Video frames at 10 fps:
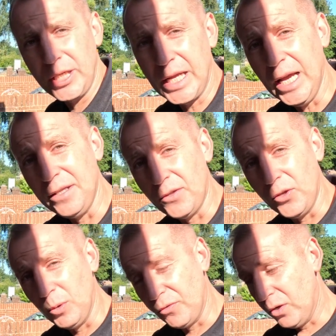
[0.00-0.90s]
you can do
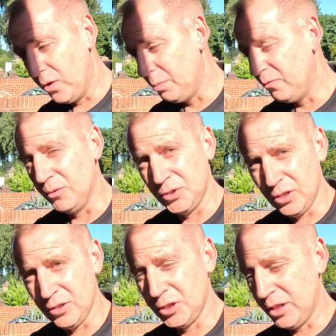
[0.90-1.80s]
with the Hypervolt
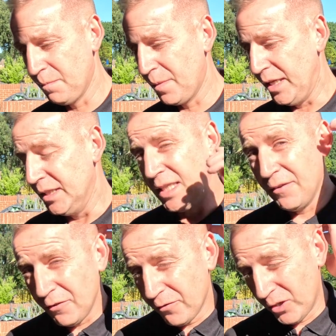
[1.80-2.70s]
charger is that if
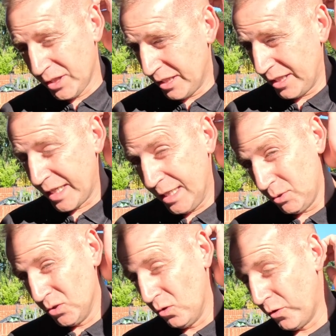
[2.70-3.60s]
you find that the cable's
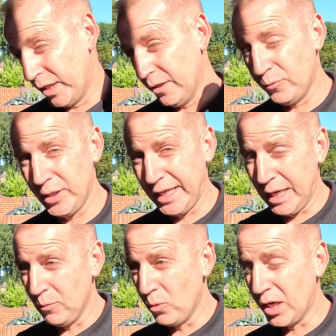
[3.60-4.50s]
not long enough or you get
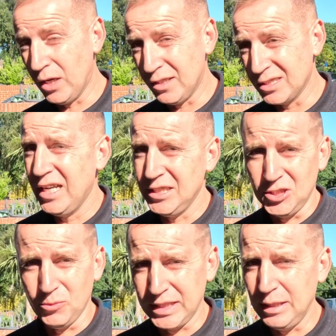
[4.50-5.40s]
more cars and you
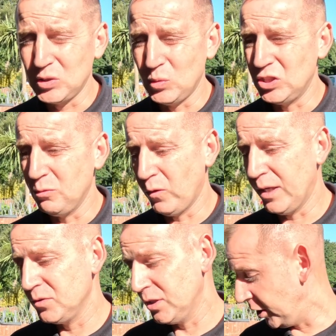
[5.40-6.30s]
don't want to keep switching
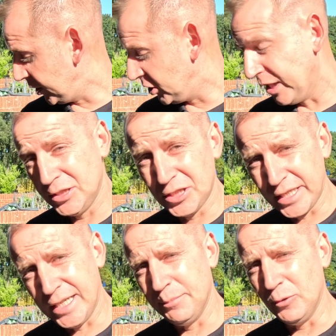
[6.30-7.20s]
around, you can change the
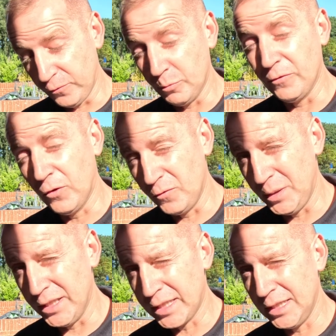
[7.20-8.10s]
cable from a five
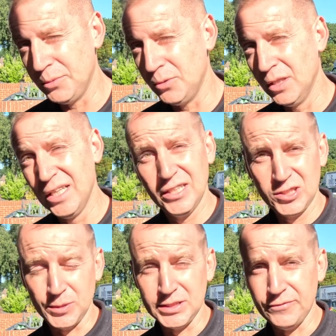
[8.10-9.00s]
meter cable
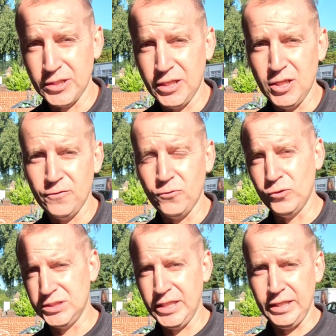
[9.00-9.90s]
to a seven and a half or
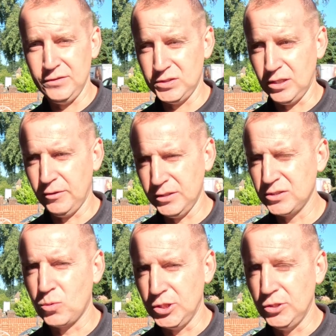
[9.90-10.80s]
a 10. So it's
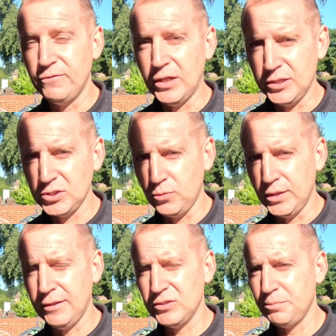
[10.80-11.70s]
quite universal in
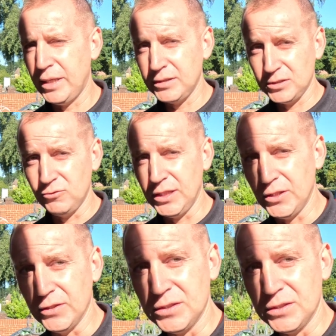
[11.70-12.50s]
that respect, it's really good.